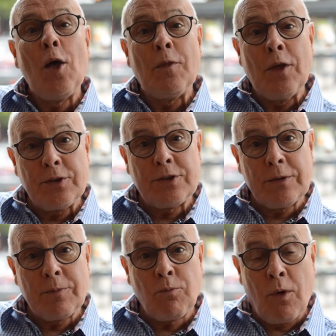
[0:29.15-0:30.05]
that
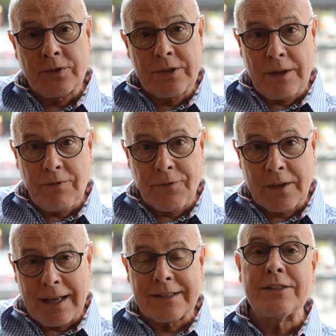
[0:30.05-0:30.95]
once I've had the
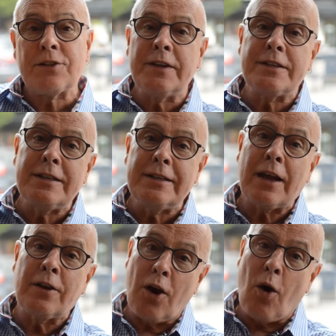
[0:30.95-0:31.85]
glasses fitted, I
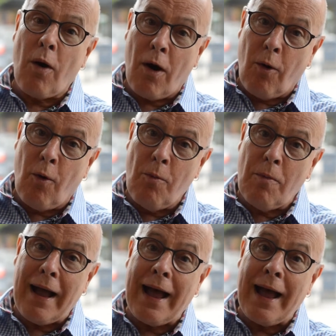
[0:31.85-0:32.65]
can go home,